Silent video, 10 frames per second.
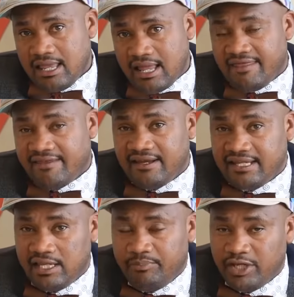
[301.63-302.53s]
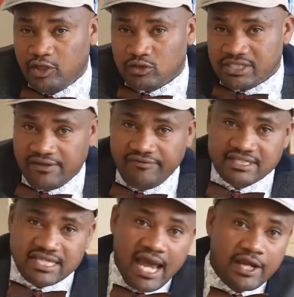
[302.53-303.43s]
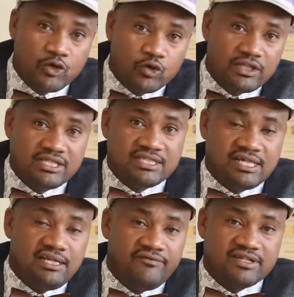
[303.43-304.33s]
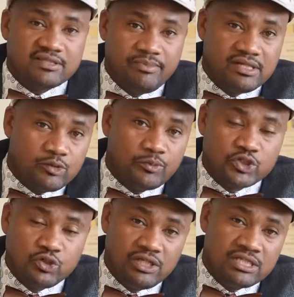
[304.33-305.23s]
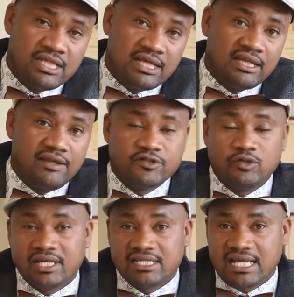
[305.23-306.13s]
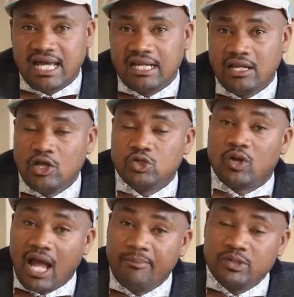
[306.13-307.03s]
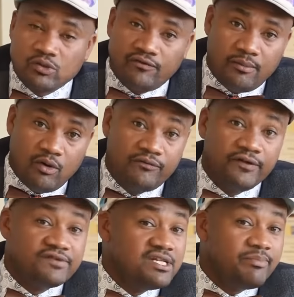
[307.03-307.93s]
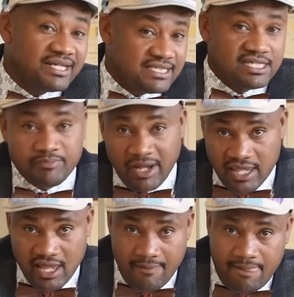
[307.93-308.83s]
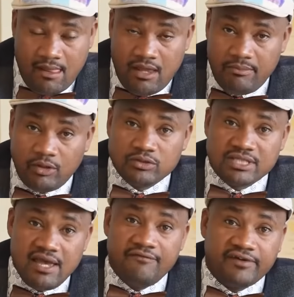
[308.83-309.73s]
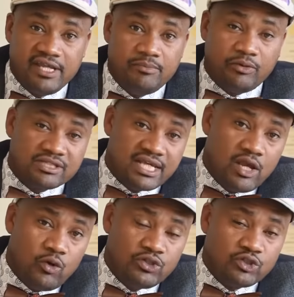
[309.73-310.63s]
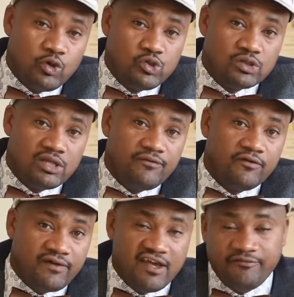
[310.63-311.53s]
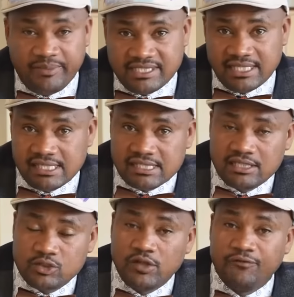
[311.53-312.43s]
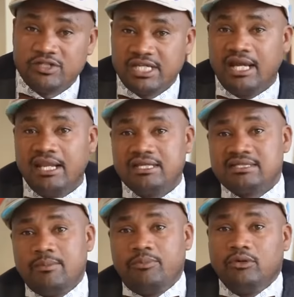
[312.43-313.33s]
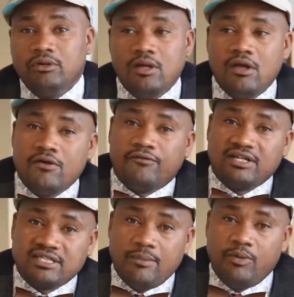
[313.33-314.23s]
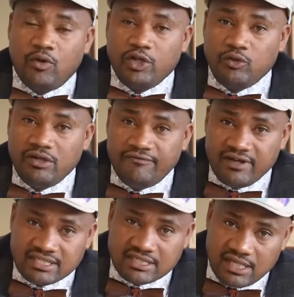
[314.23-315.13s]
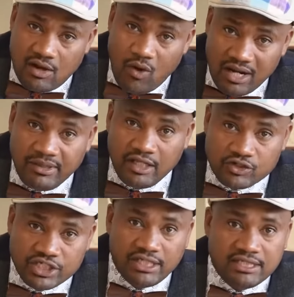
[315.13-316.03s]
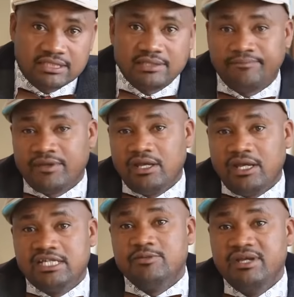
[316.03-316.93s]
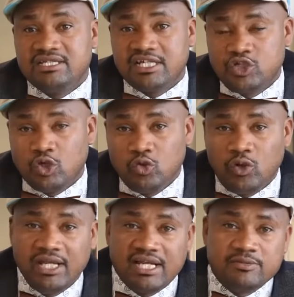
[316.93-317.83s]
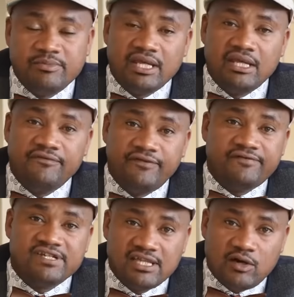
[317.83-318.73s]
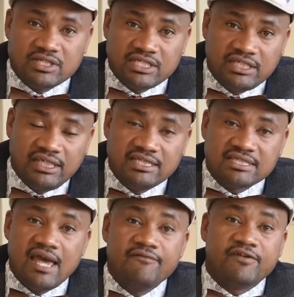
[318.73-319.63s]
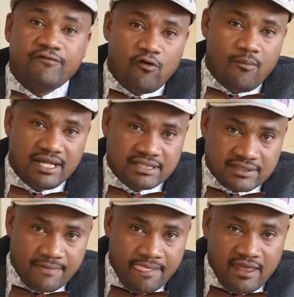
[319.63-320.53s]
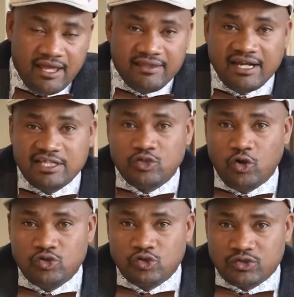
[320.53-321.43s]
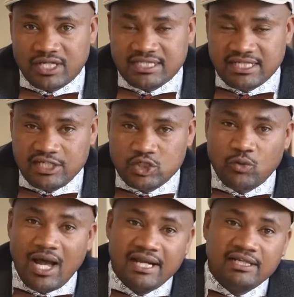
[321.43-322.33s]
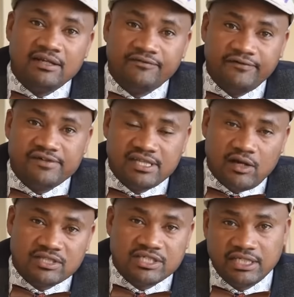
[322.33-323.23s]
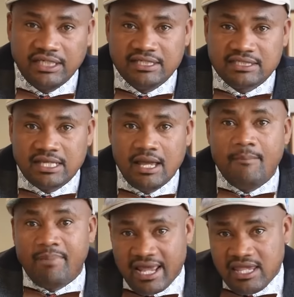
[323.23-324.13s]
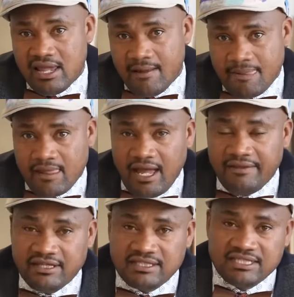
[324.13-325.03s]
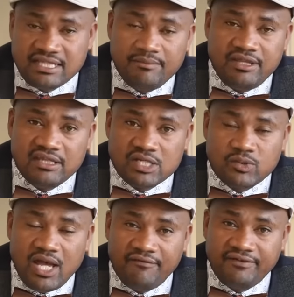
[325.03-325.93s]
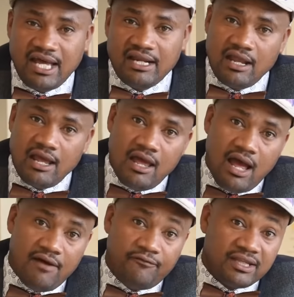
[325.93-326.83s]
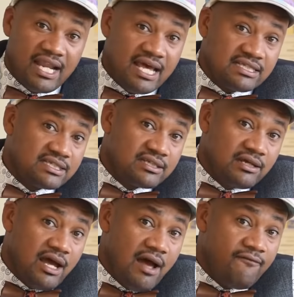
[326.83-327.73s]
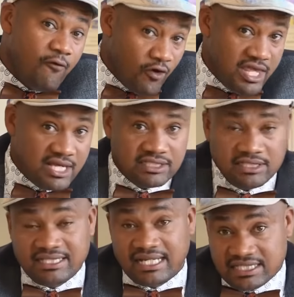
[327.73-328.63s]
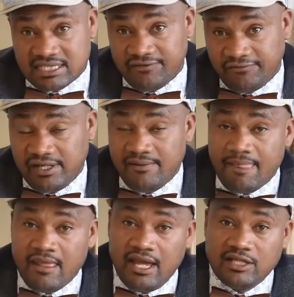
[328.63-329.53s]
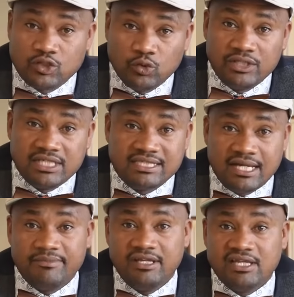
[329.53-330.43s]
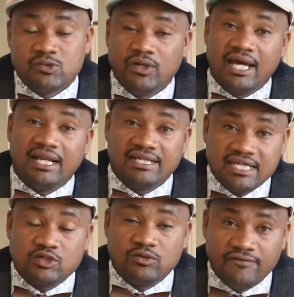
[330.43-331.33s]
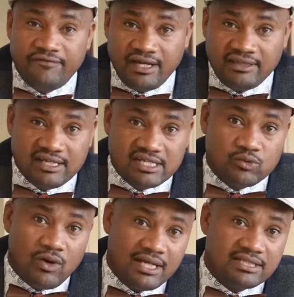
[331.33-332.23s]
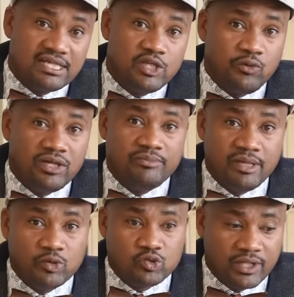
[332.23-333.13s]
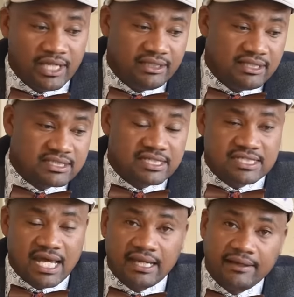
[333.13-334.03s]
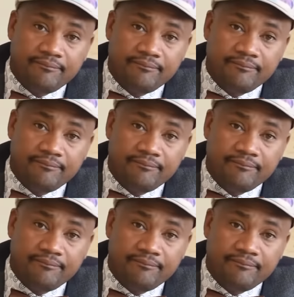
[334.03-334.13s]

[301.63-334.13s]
Other than keeping your savings idle, this is an investment opportunity that gives you a return to capital of about 15% per year, because every import cycle is going to give you 5%. So if you take an example, for example, when you invest 1 million shillings, it means that you're looking at making 50,000 shillings every 4 months. And that is going to translate to 150,000 shillings per year. And this is something that we have done for the last 4 years successively. And so it is something that we can attest to the fact that it works, and you will be able to get this return.